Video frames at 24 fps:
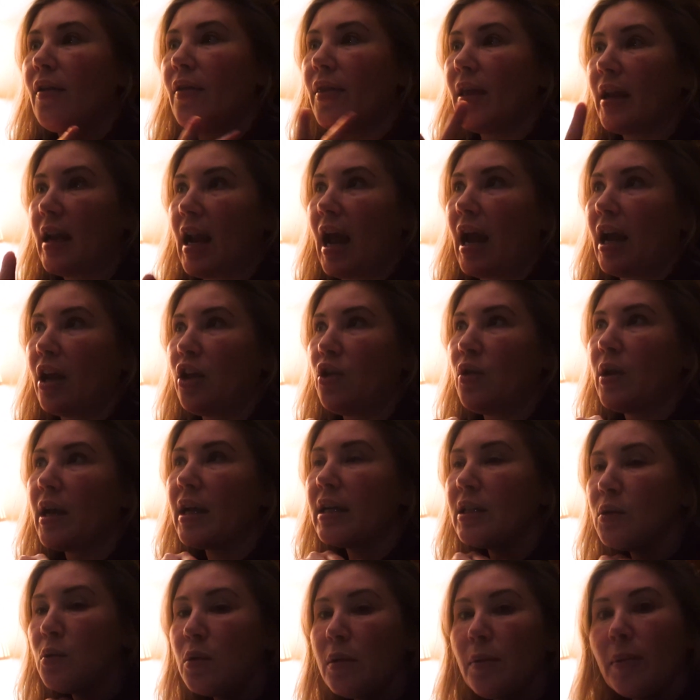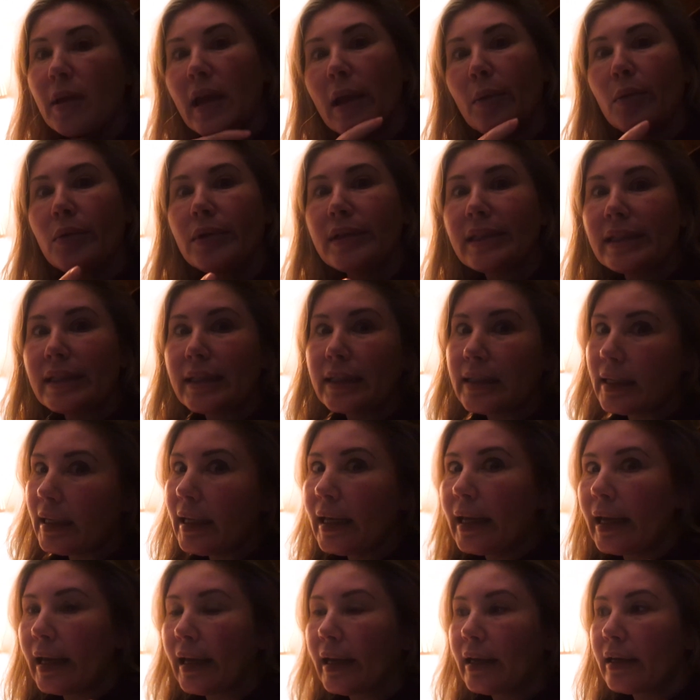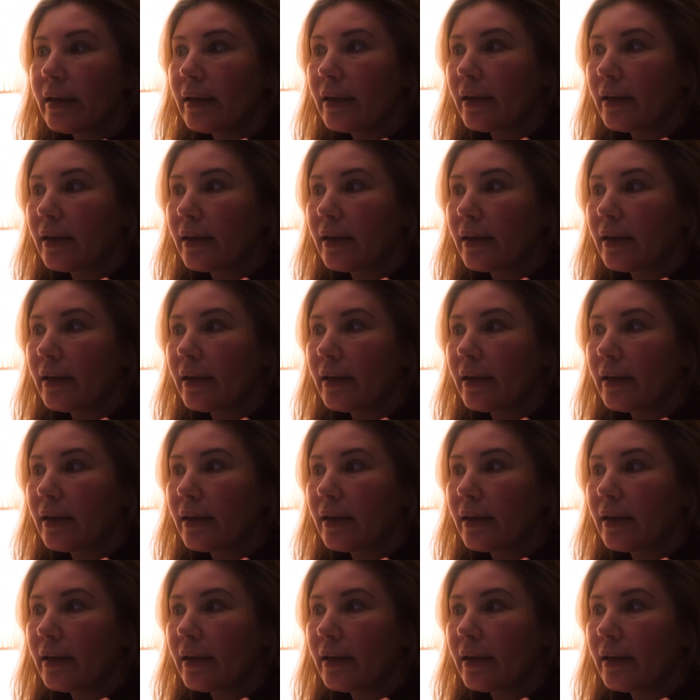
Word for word: then you guys wouldn't be able to see it.